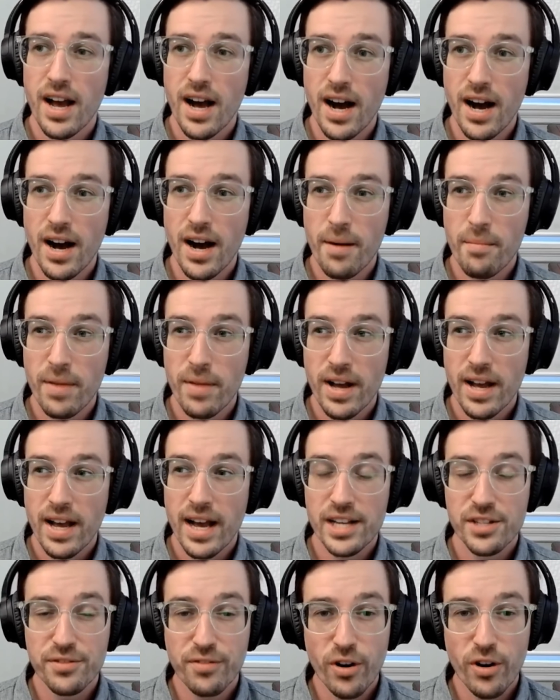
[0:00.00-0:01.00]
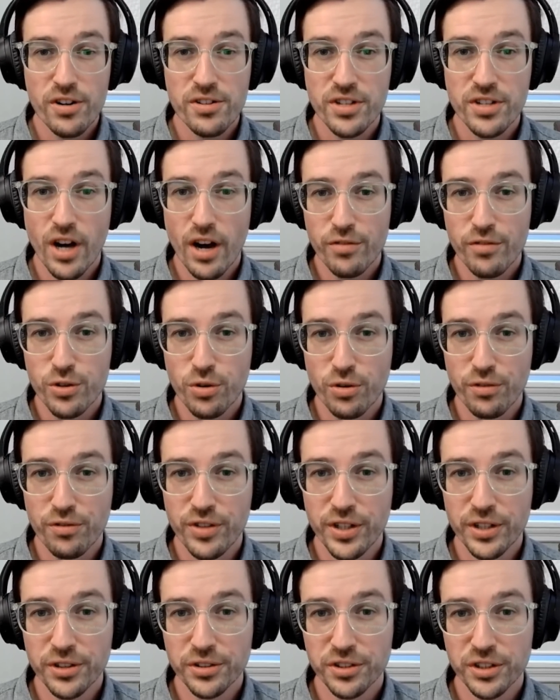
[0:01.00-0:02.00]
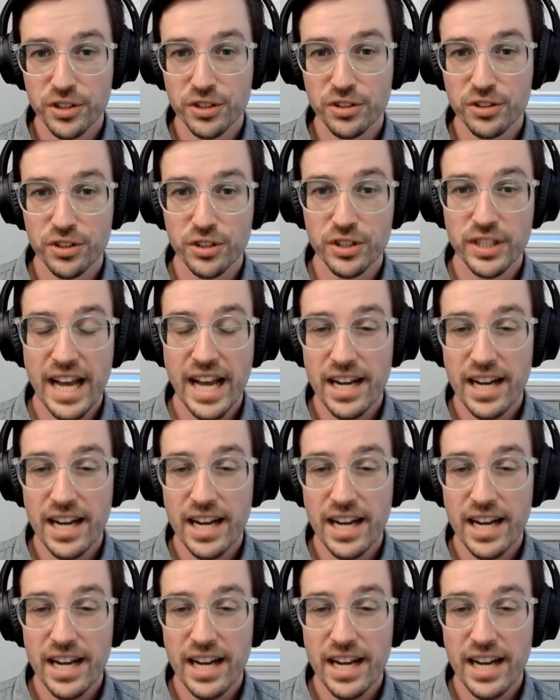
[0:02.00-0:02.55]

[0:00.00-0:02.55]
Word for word: Uh, as far as the offshore fields are concerned,